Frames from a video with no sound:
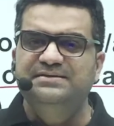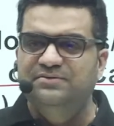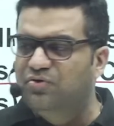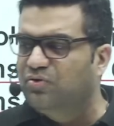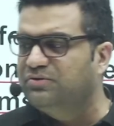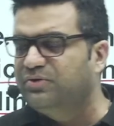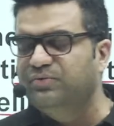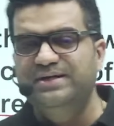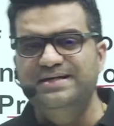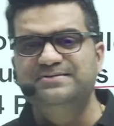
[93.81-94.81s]
go through
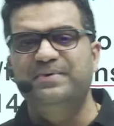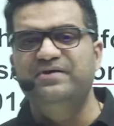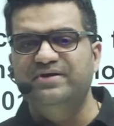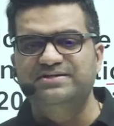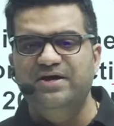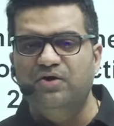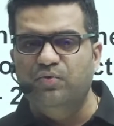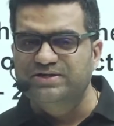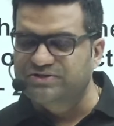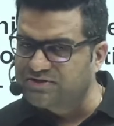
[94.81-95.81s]
these previous year
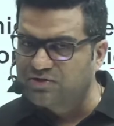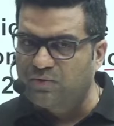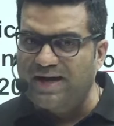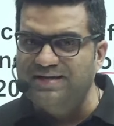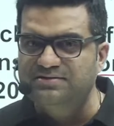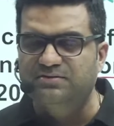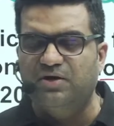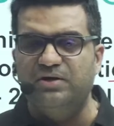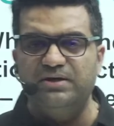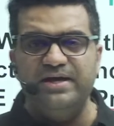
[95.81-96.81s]
questions quite
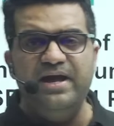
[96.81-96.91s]
thoroughly,